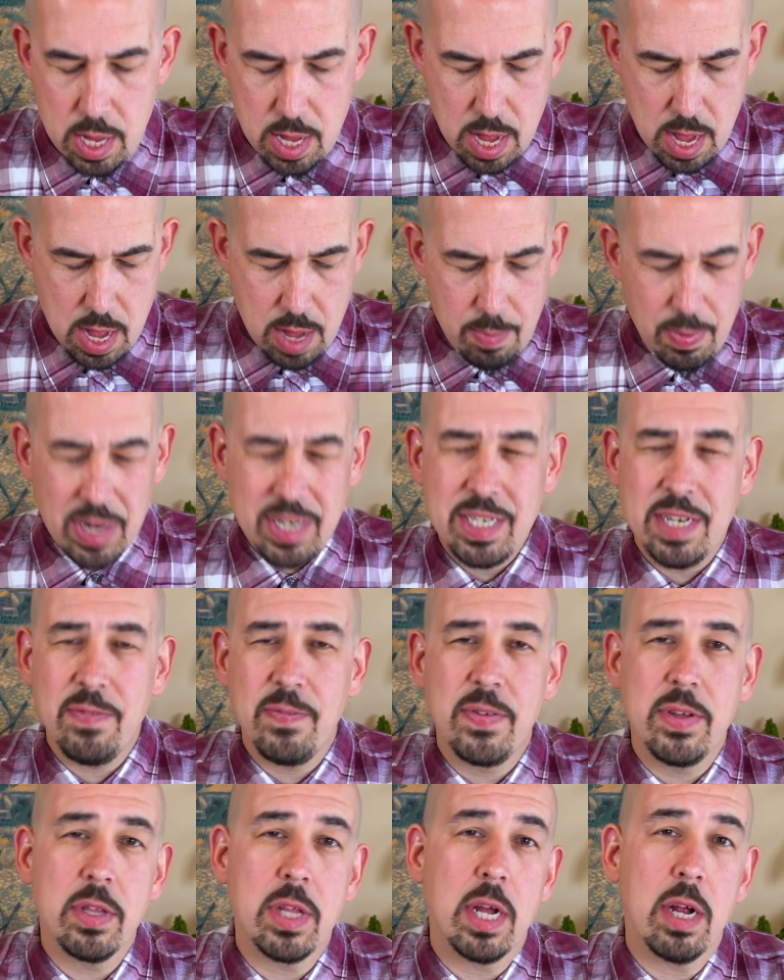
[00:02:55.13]
I did
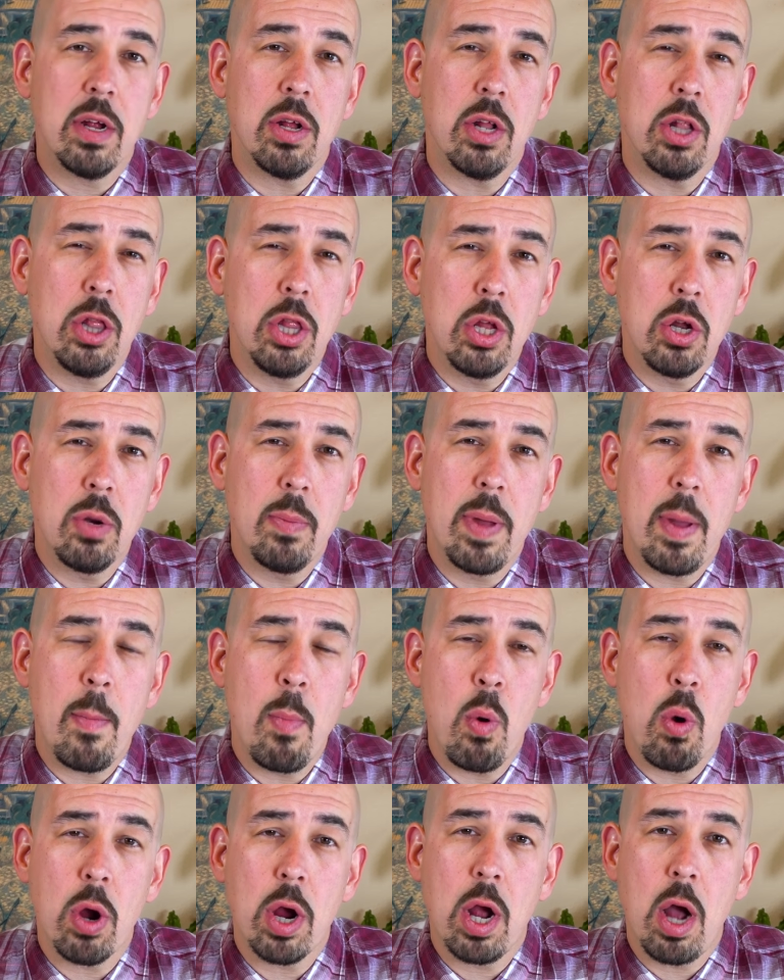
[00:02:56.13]
feel they're a little bit
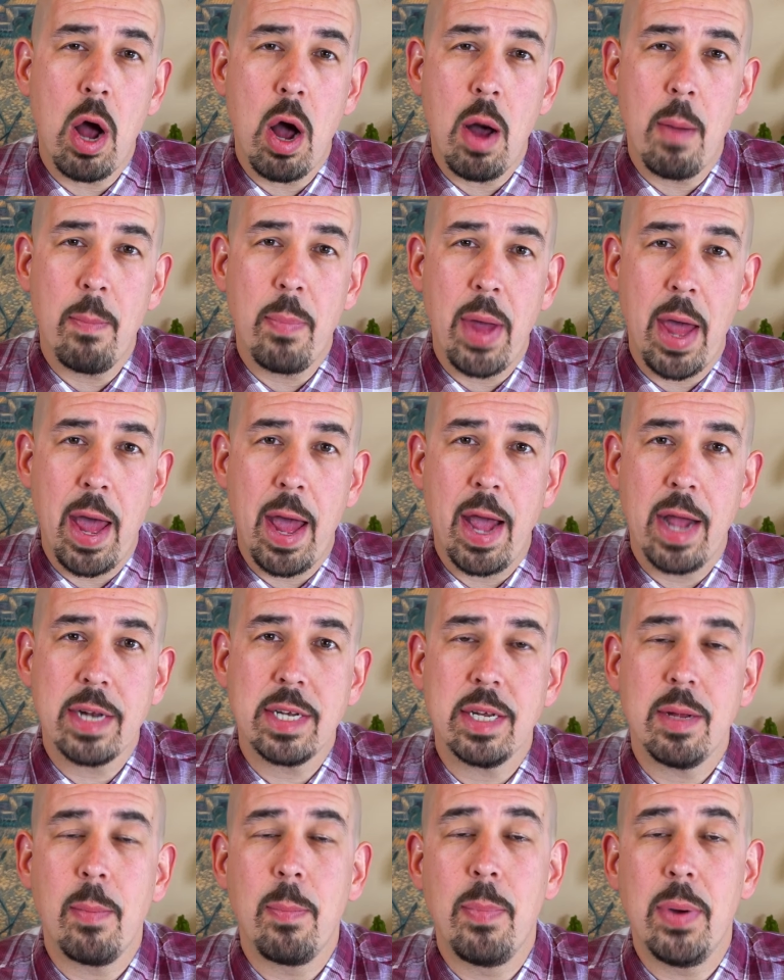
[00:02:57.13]
more compact,
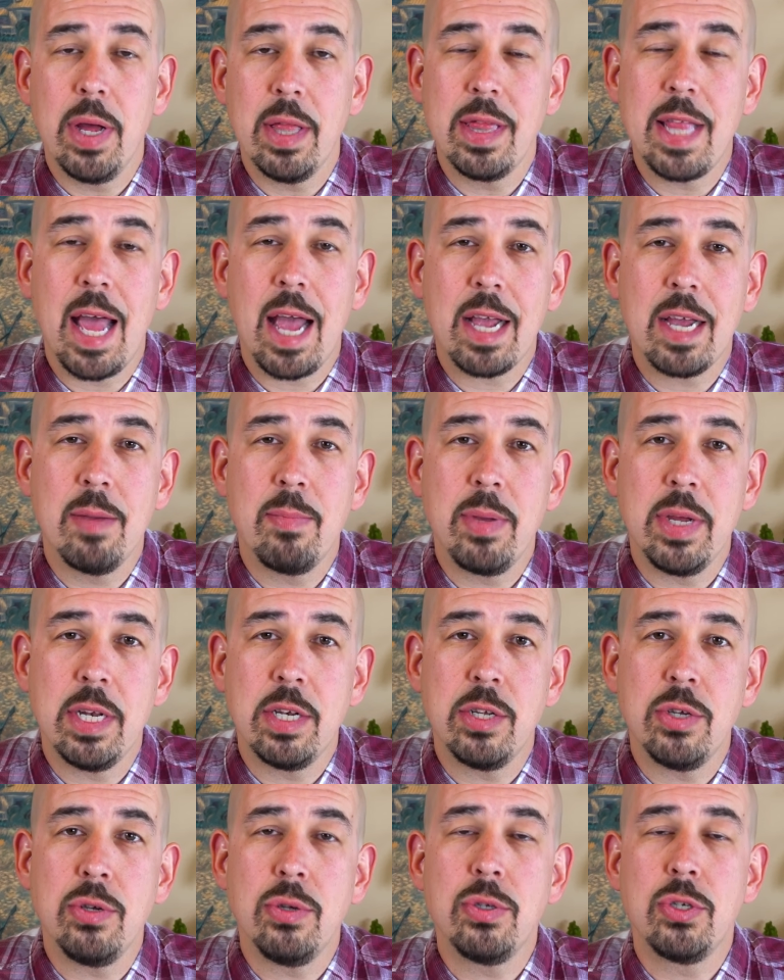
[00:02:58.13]
but that could be
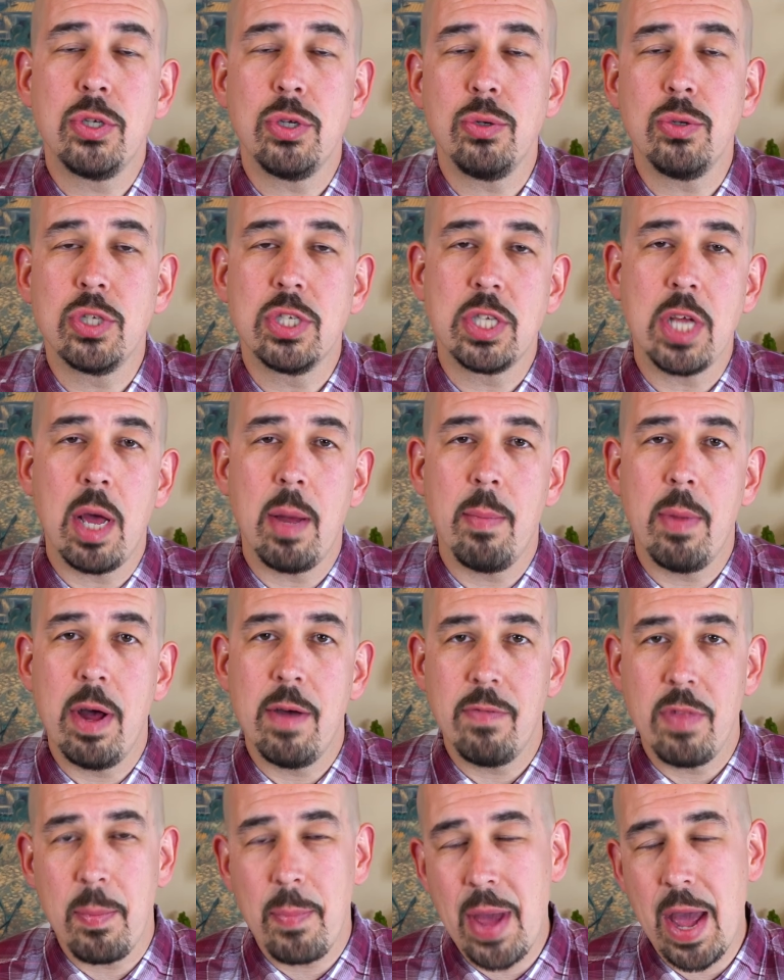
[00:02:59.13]
due to some
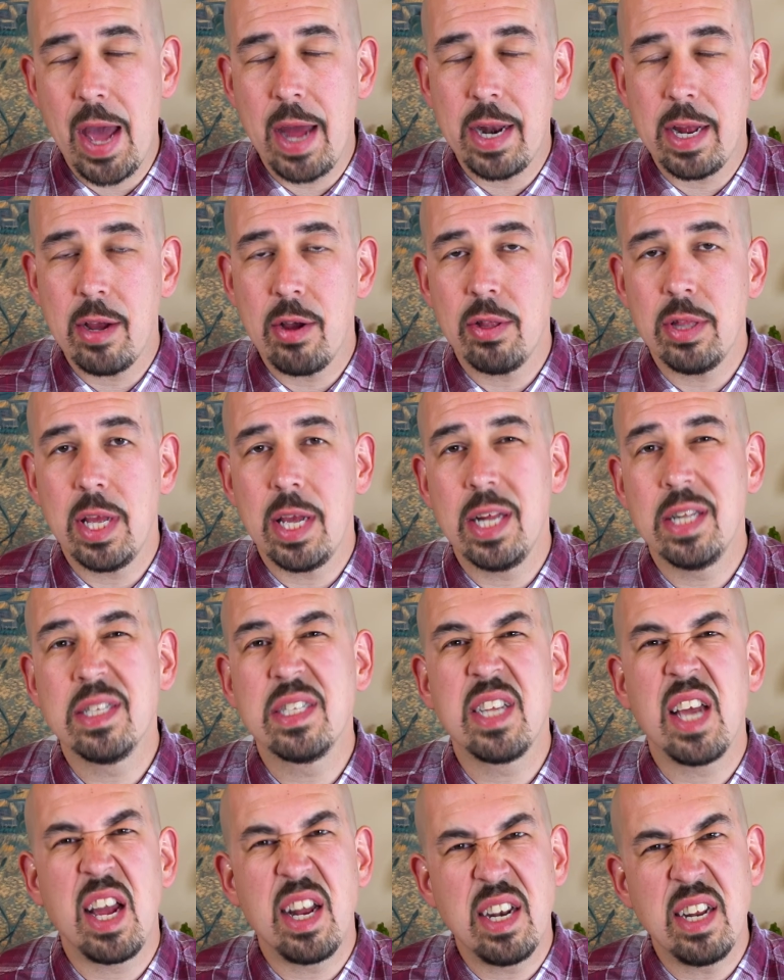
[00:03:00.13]
of the padding on the
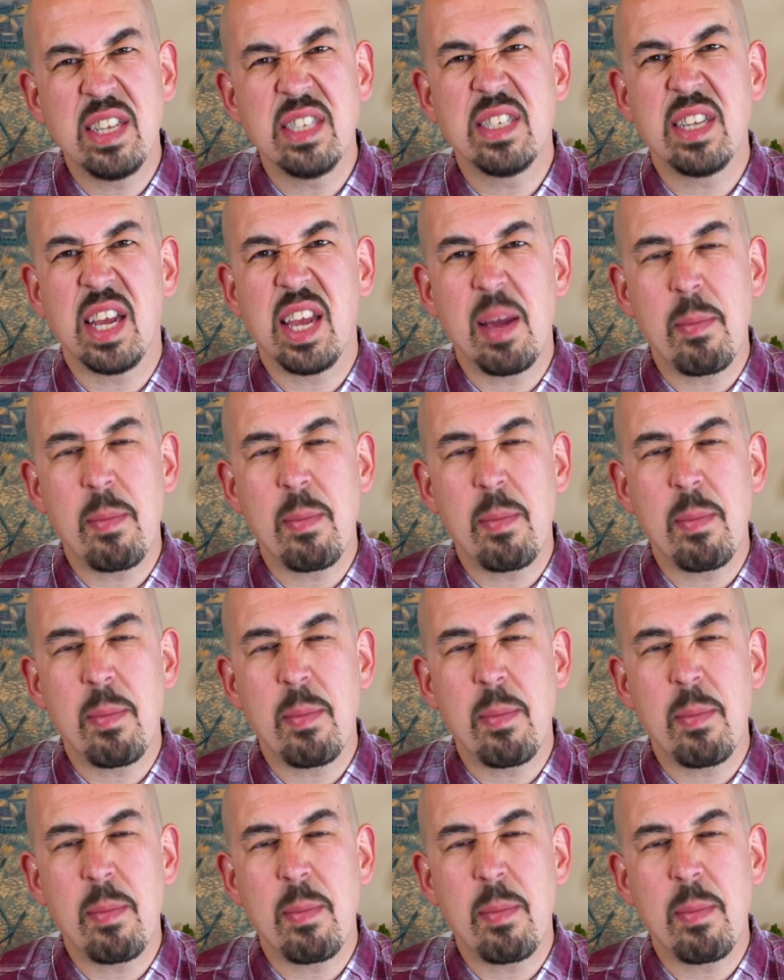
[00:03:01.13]
inside needs to